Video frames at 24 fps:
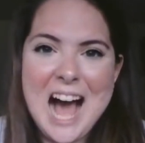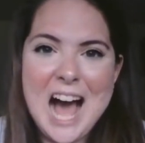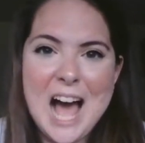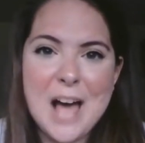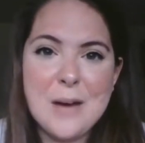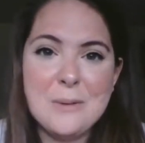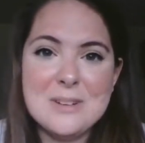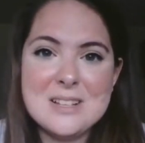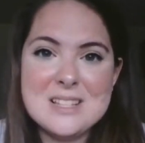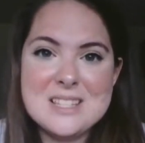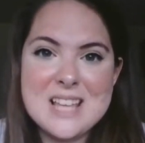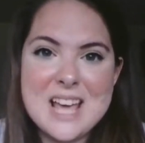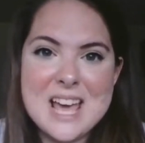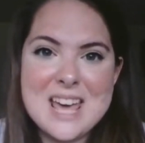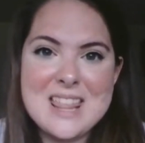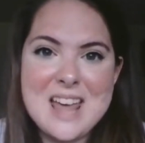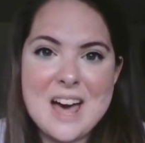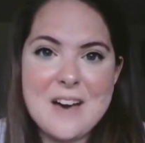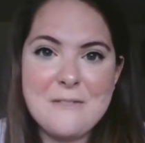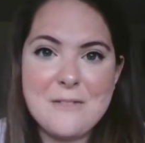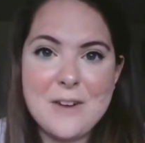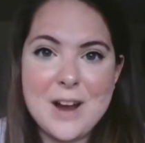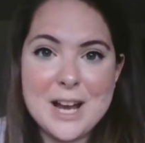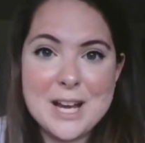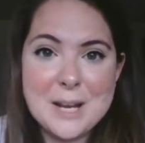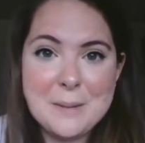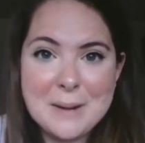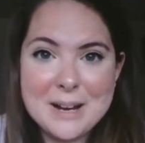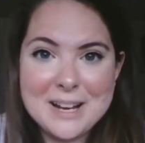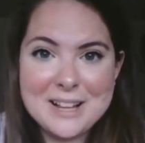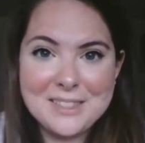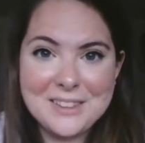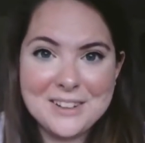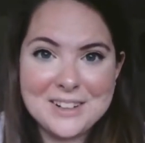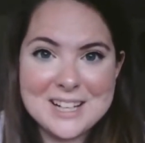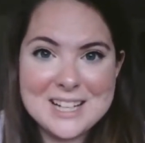I will say that for
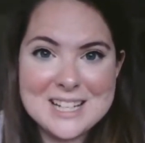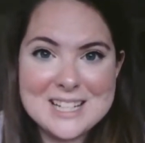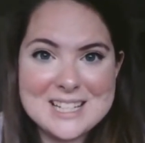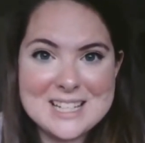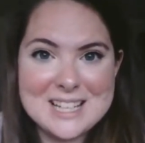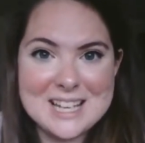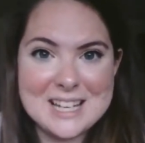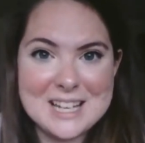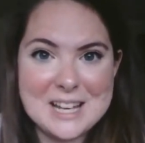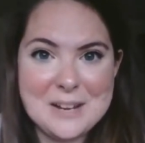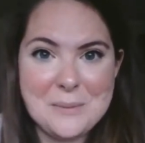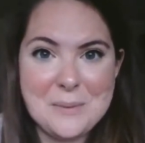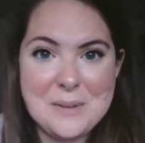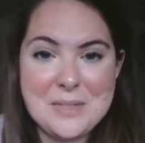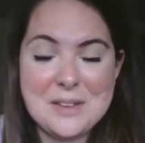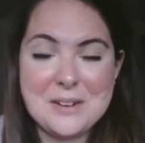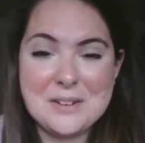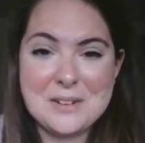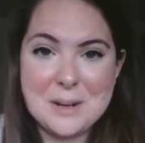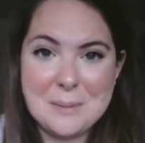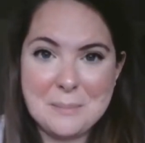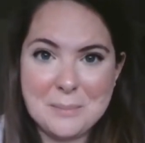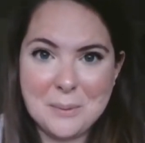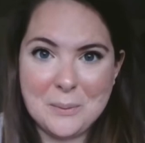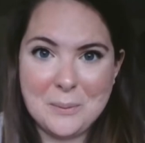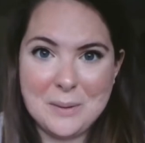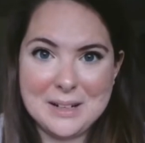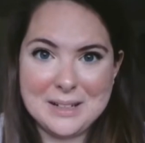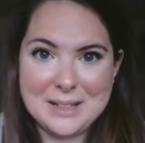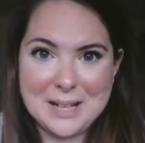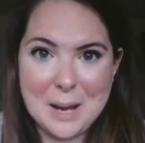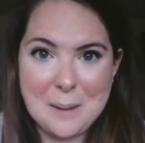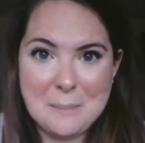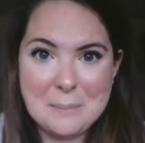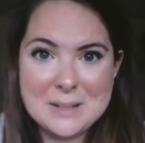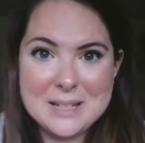anybody looking to get in with their number
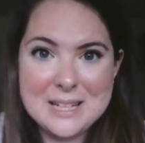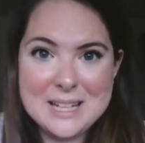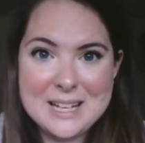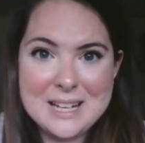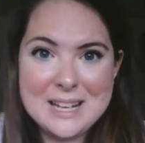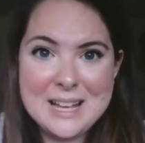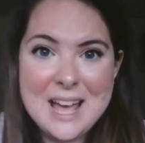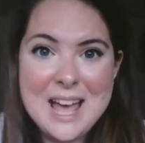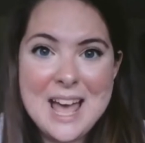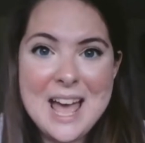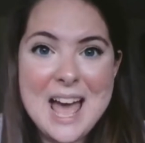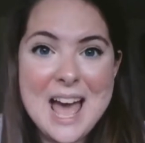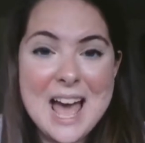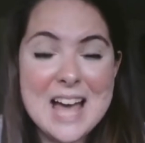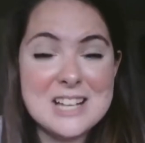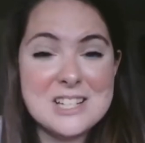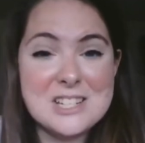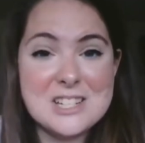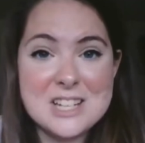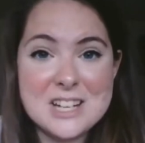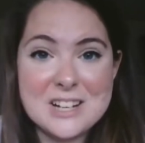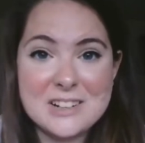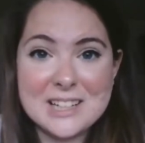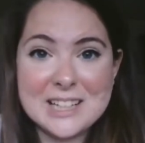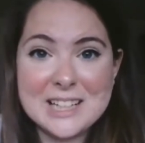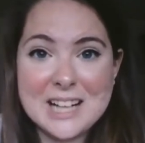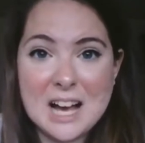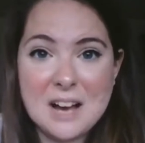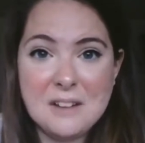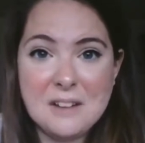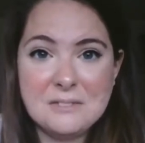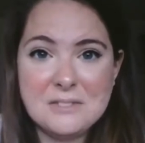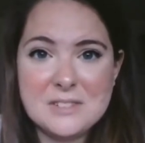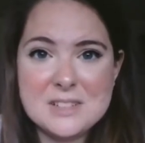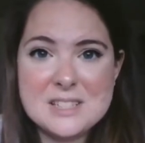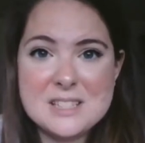one company, engineering
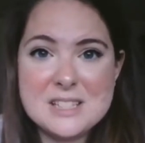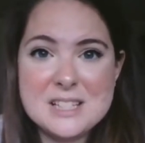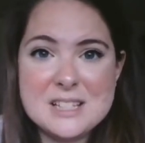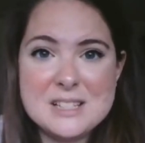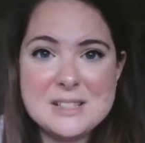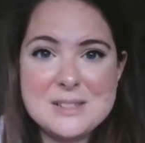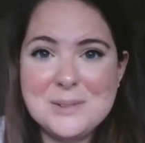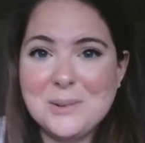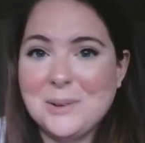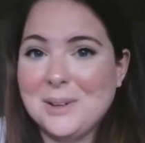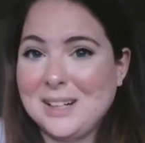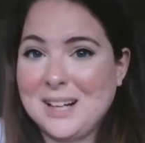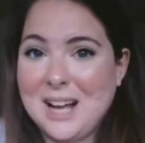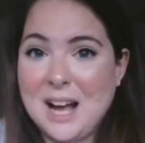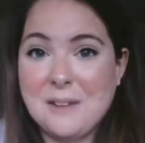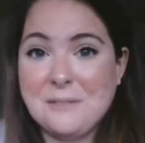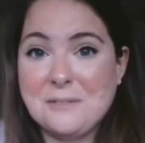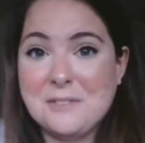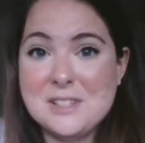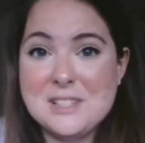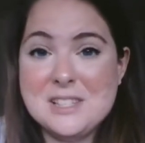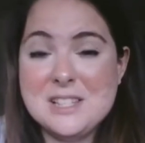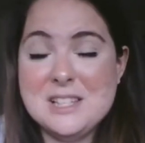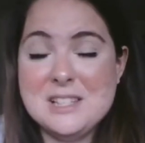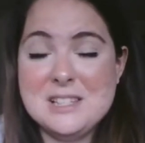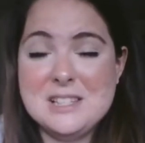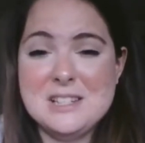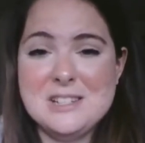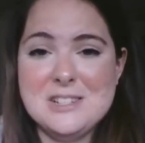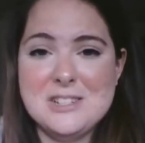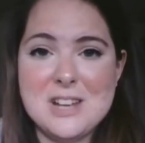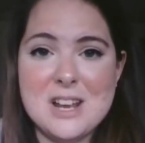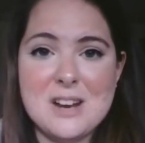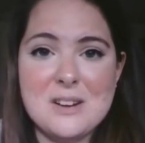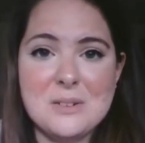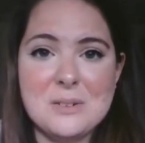conferences or conferences
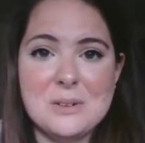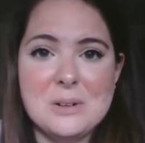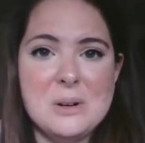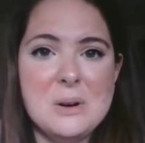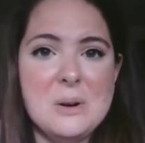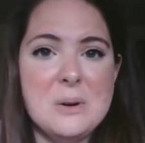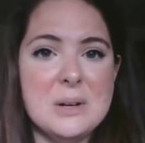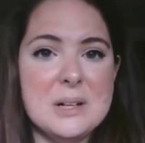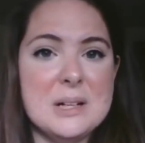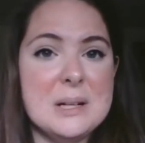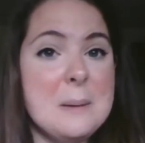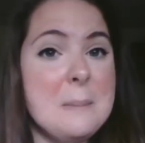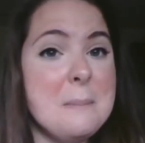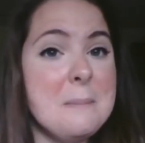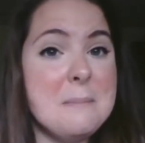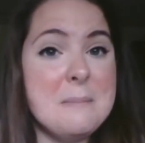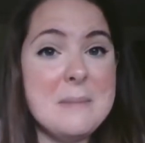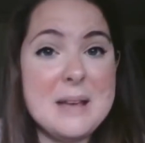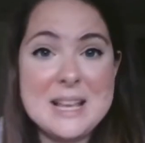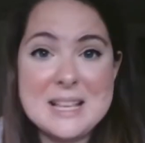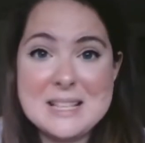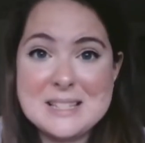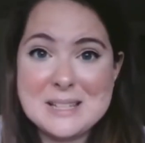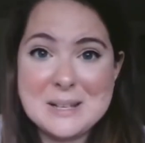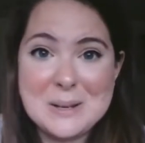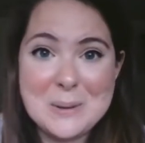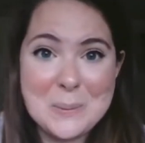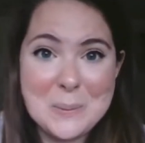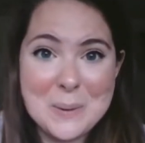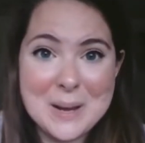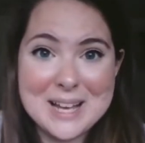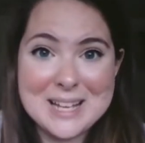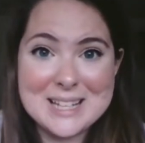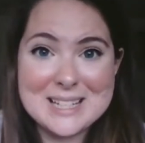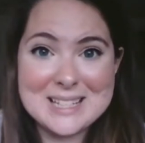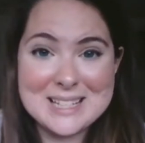in general are an amazing
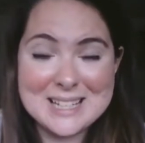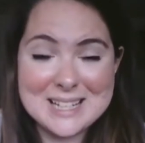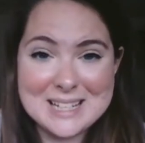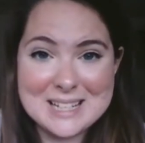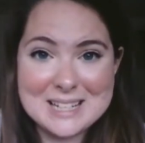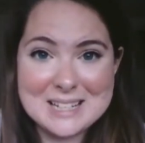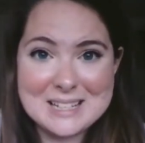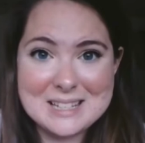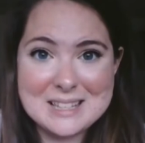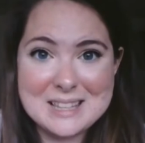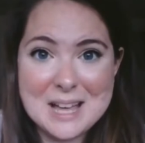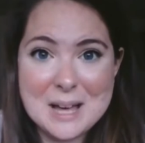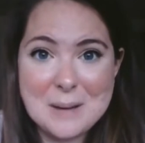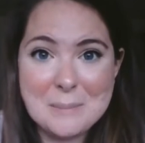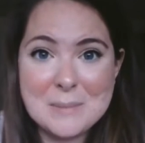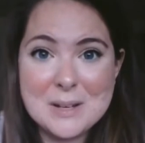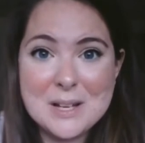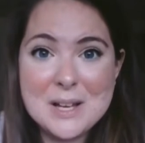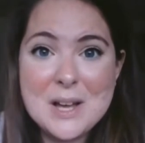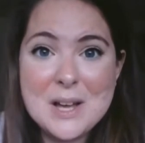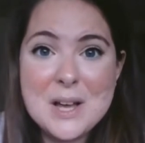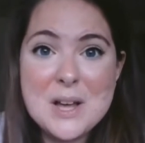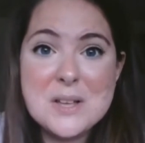way to get into them.